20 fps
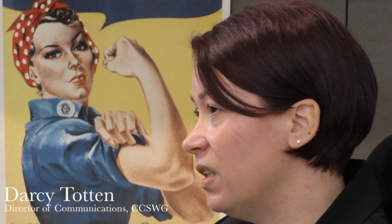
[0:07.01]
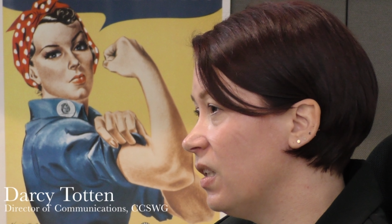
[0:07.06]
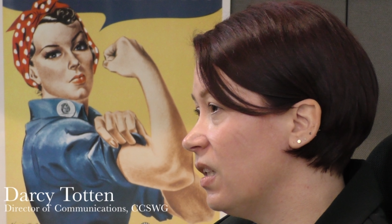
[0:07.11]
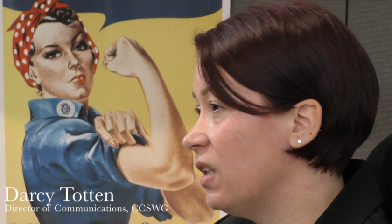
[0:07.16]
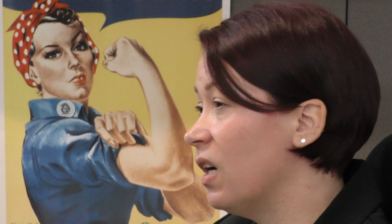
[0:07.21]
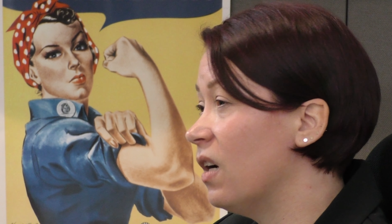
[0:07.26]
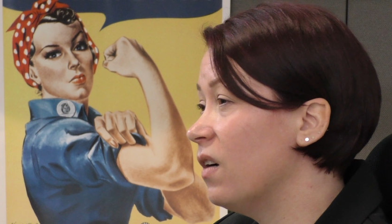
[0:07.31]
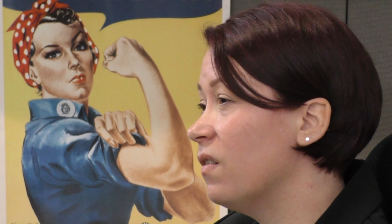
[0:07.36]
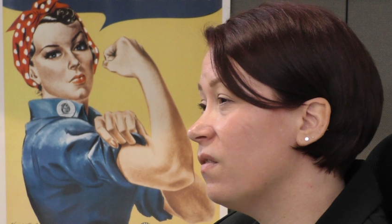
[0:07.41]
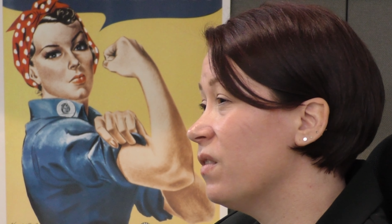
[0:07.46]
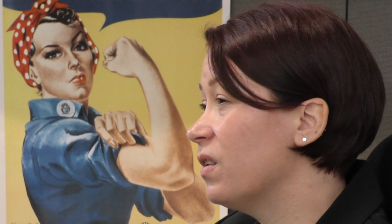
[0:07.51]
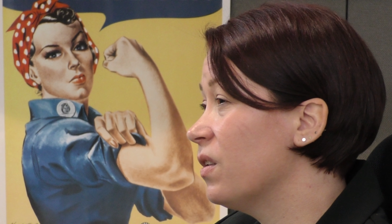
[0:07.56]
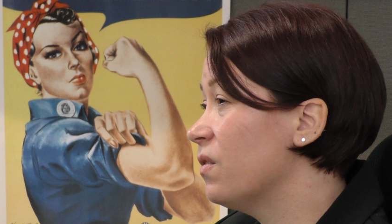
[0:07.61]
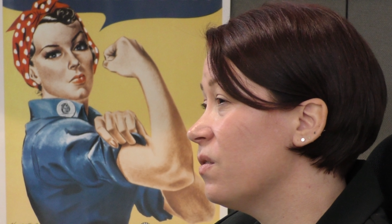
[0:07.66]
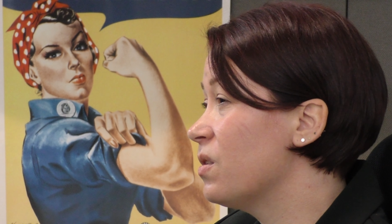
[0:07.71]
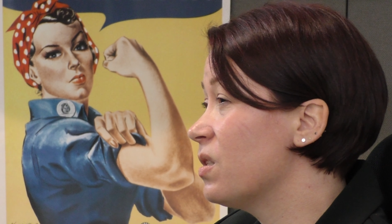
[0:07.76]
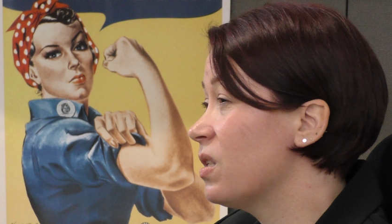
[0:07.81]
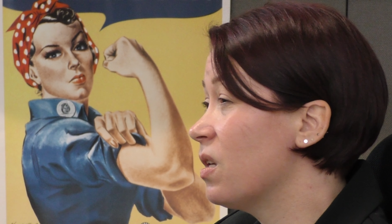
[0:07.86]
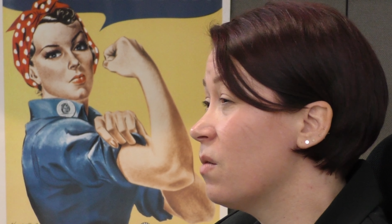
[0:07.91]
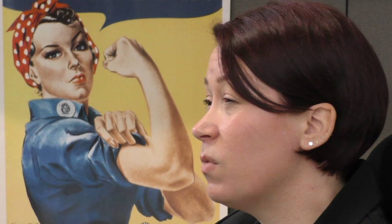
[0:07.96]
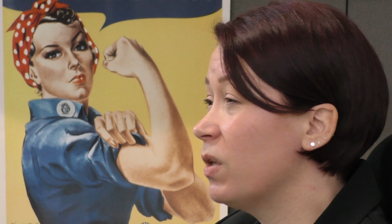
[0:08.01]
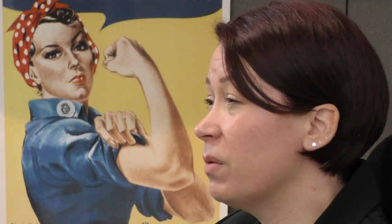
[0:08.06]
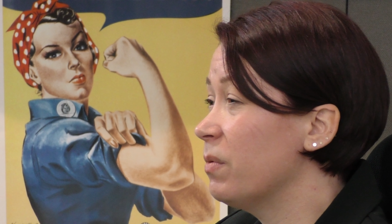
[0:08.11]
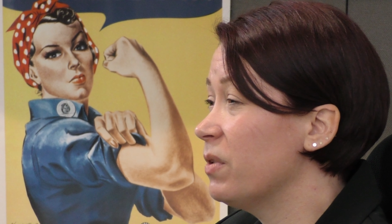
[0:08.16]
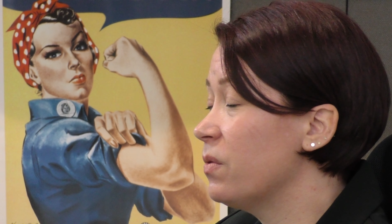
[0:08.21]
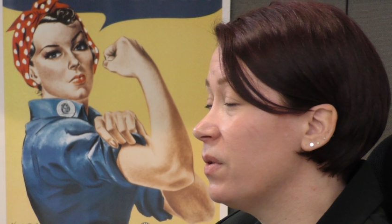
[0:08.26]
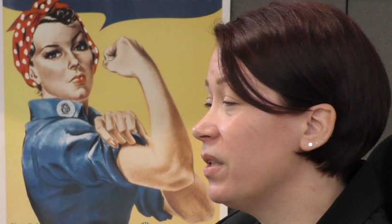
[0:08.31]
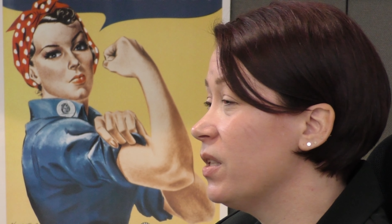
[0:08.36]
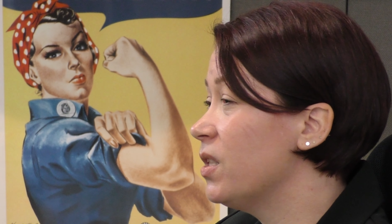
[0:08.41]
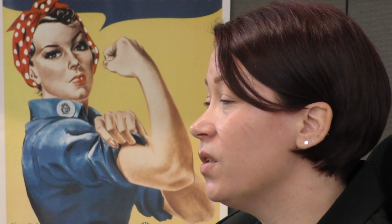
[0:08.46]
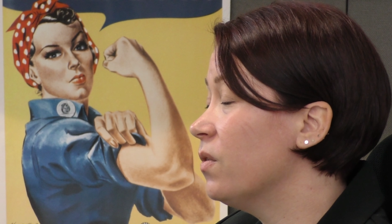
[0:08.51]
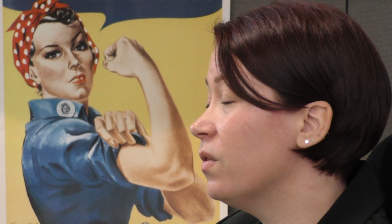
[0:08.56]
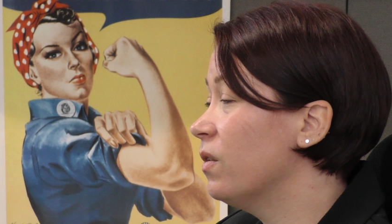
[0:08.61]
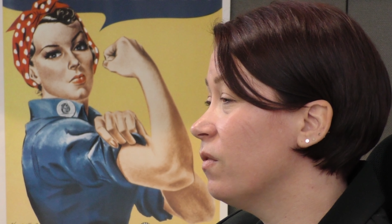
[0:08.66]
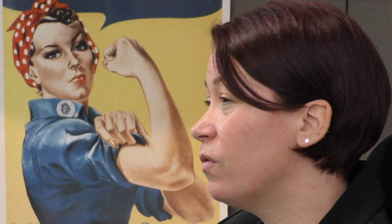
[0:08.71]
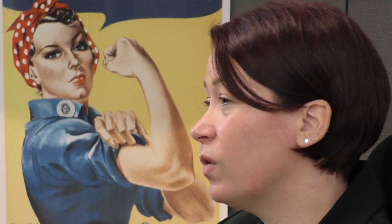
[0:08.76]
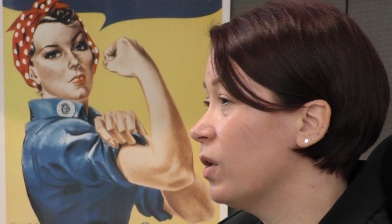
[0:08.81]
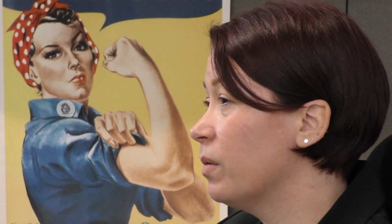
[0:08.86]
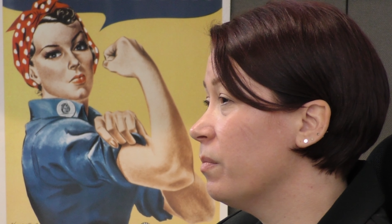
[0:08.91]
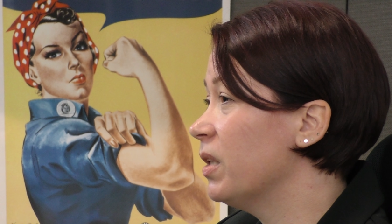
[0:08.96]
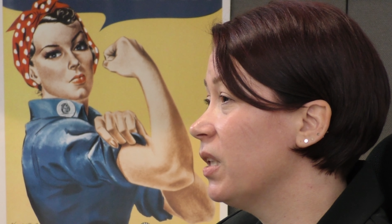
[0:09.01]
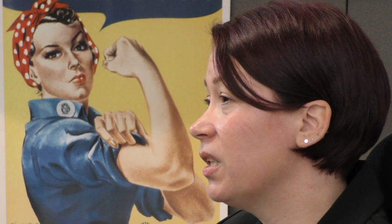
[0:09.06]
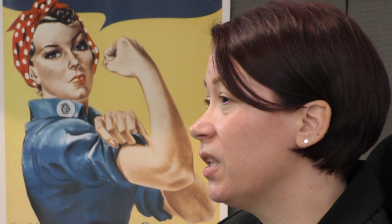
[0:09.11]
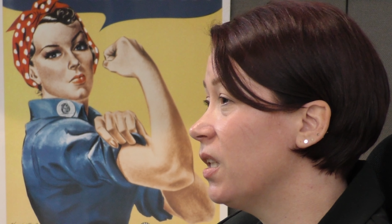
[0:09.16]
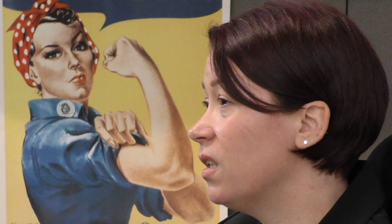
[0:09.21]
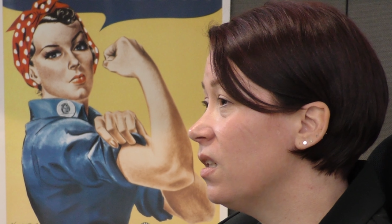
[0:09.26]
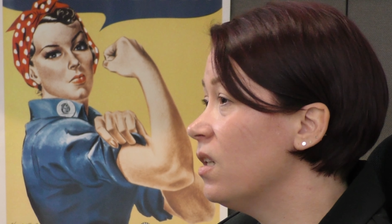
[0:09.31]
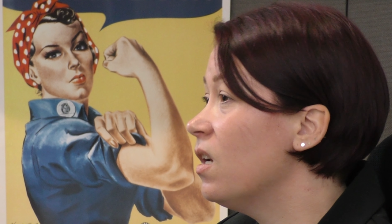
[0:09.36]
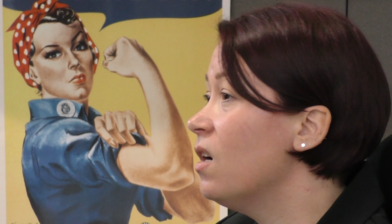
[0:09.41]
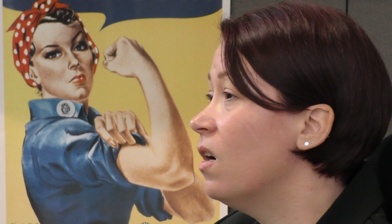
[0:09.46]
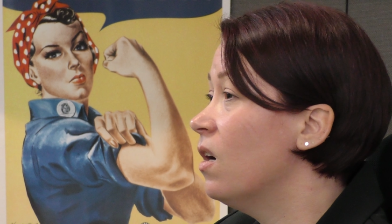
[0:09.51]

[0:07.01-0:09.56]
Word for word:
Speaker 1: and of those, somewhere between 2 and 4 million